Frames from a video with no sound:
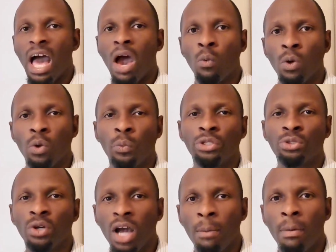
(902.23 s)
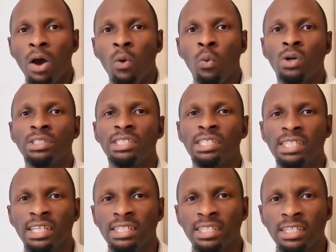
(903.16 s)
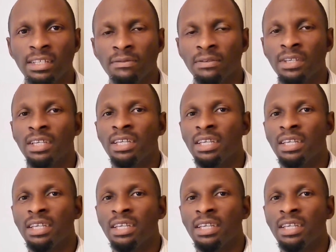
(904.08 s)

And when we talk about quantitative,